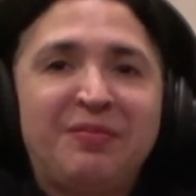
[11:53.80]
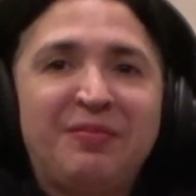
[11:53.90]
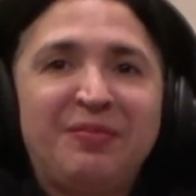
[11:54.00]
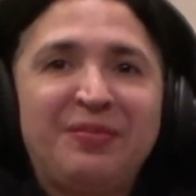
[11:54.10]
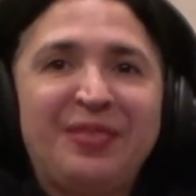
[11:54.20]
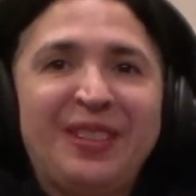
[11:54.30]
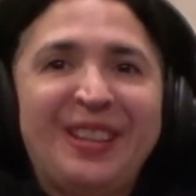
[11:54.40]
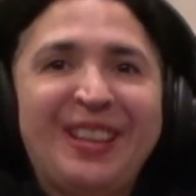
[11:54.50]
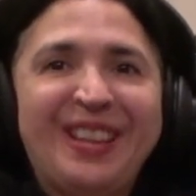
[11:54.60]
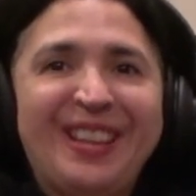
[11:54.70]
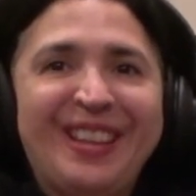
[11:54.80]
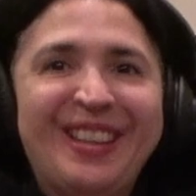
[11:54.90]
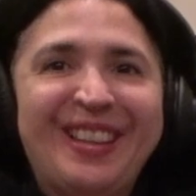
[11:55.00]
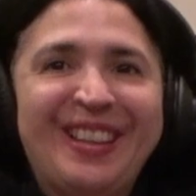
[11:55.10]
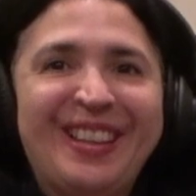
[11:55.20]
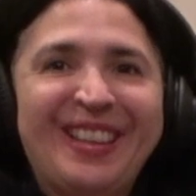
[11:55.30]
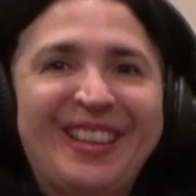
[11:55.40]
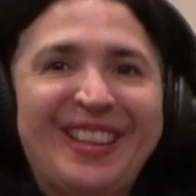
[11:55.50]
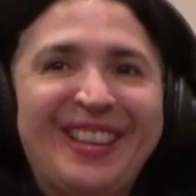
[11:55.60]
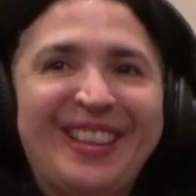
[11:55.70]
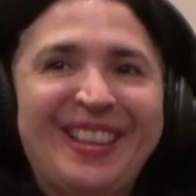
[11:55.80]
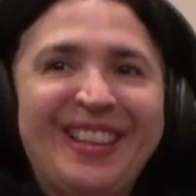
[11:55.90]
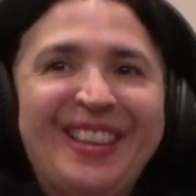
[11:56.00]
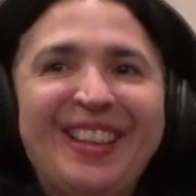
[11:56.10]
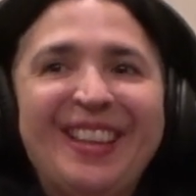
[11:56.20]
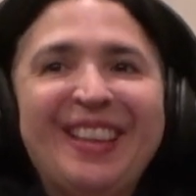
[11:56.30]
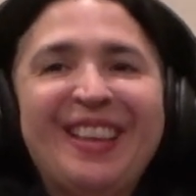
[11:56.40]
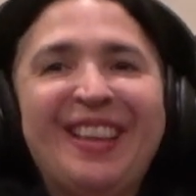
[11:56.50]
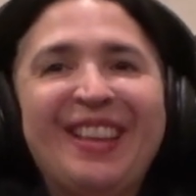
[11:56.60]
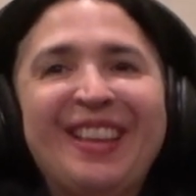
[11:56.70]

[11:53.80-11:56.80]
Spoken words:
(silent)